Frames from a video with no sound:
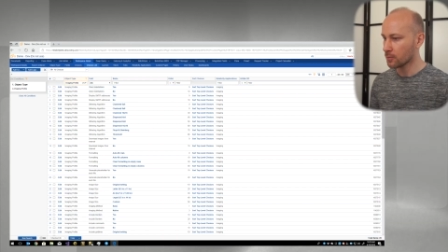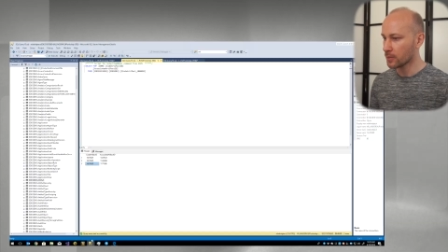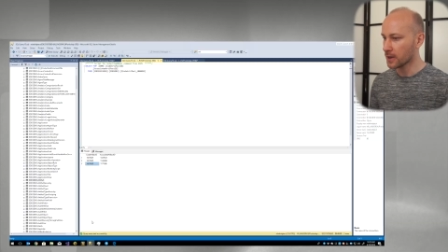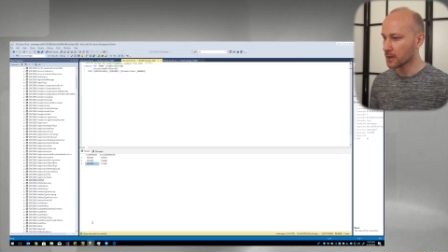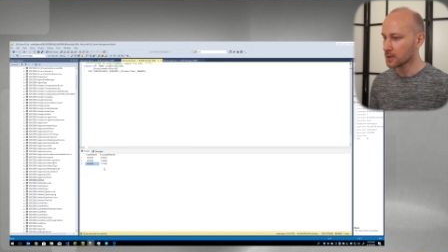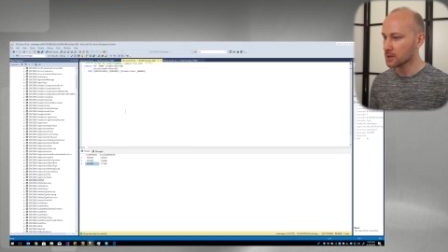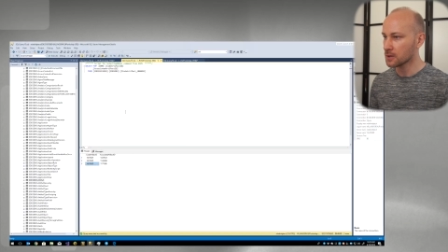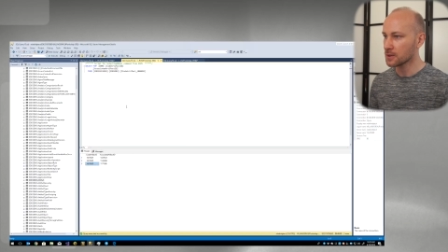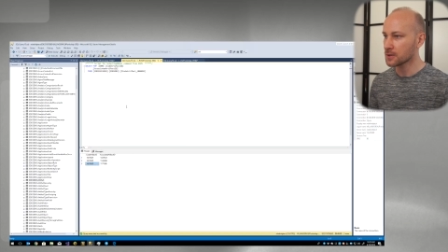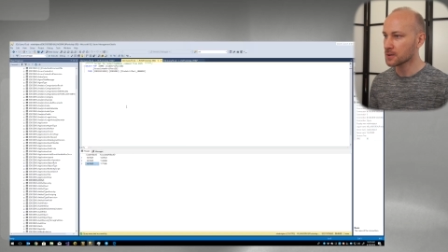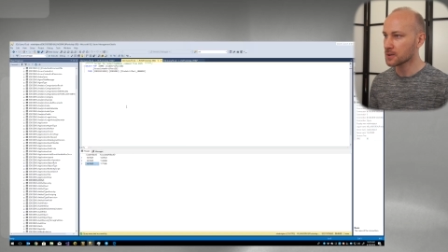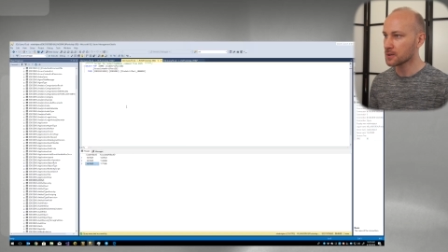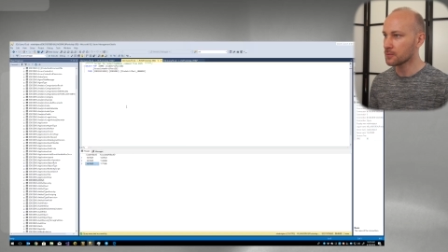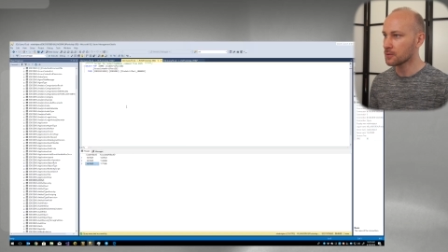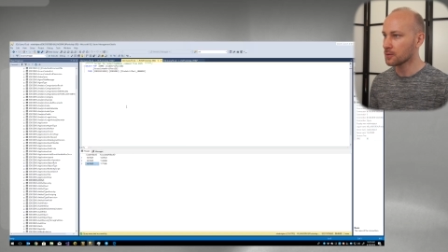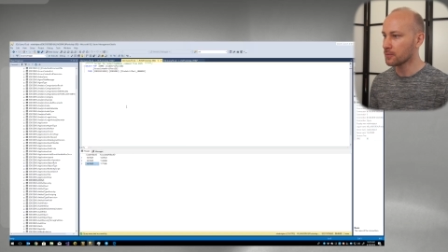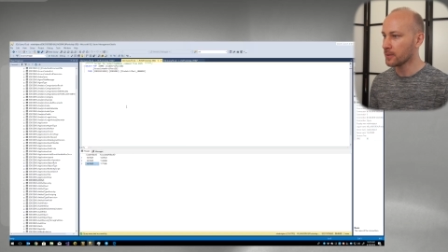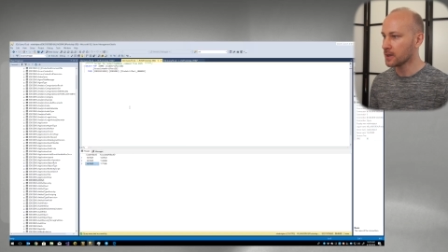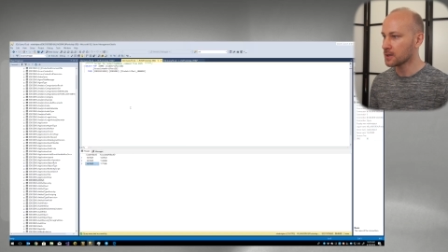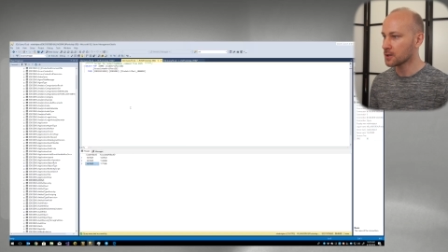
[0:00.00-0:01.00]
back to our S Q
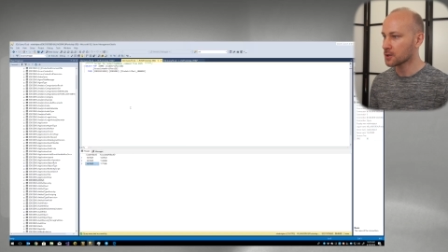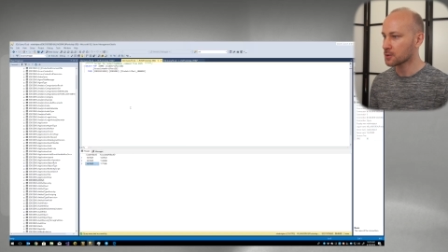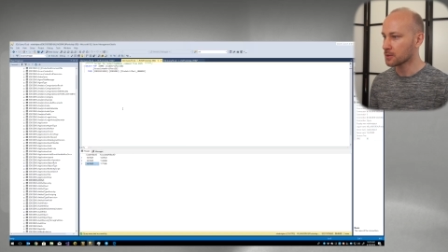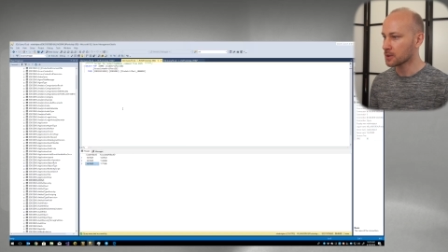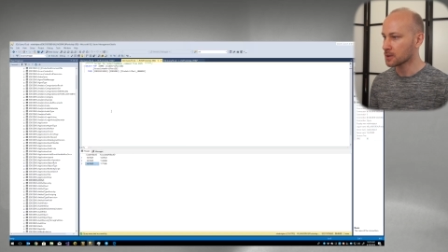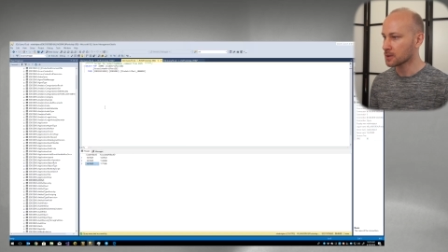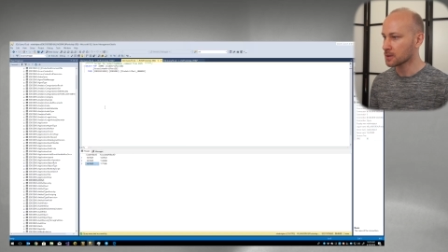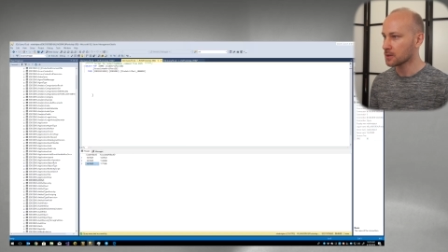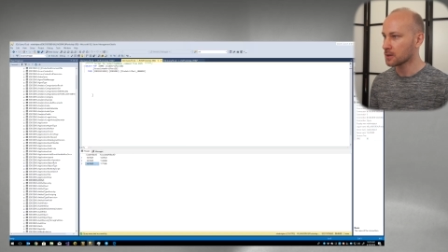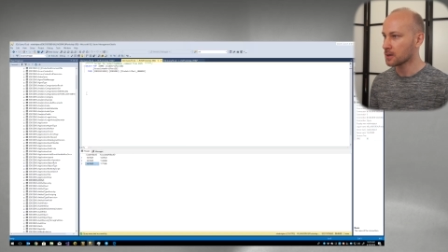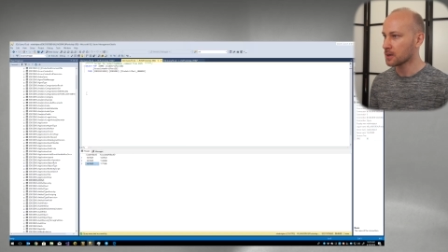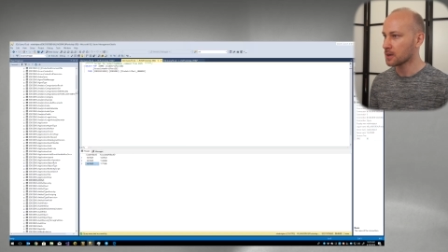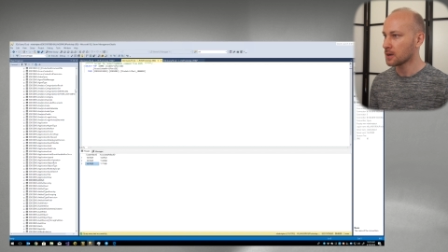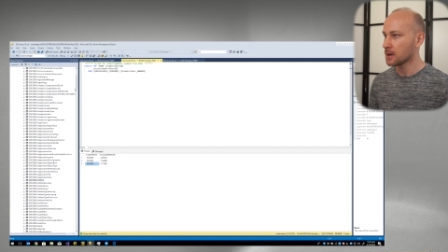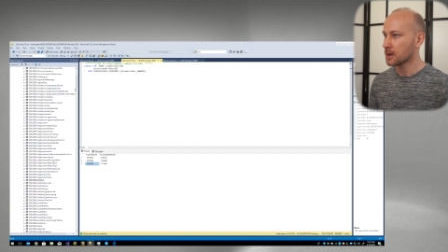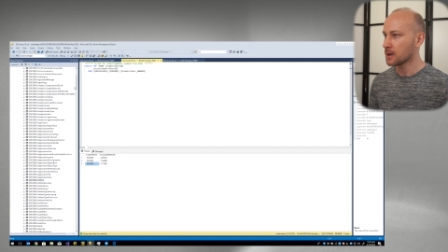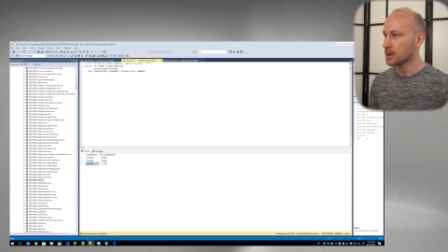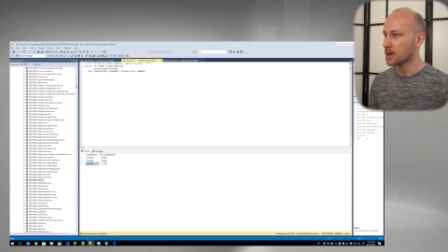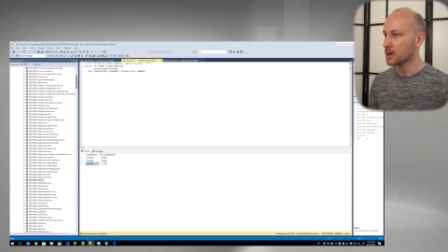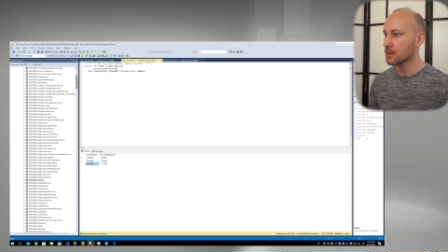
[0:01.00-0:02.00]
L management.
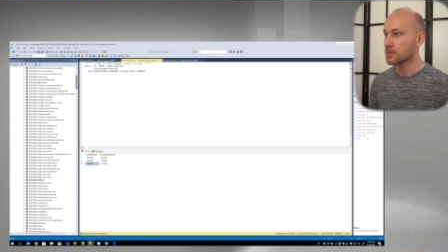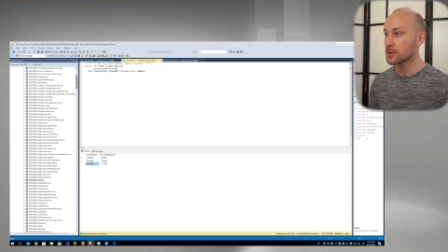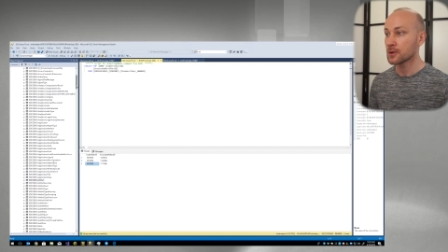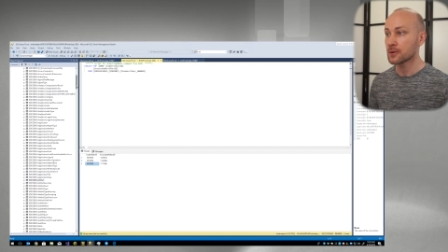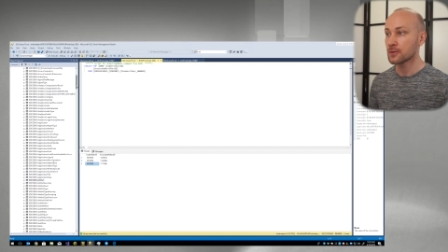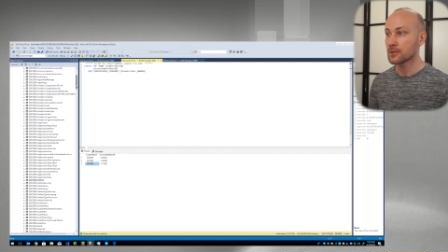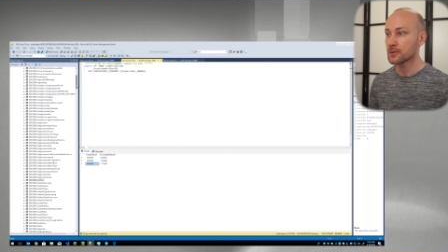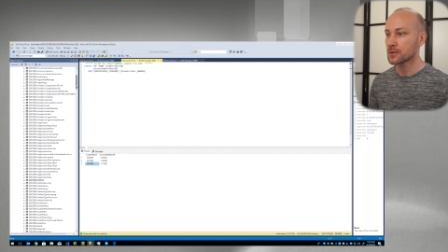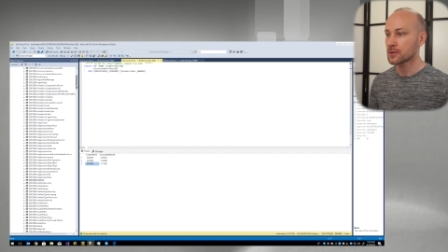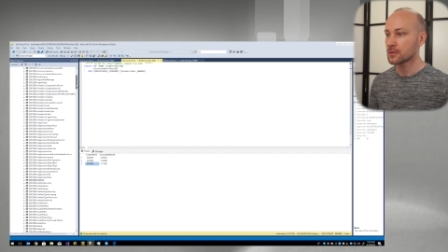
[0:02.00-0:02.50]
I'm going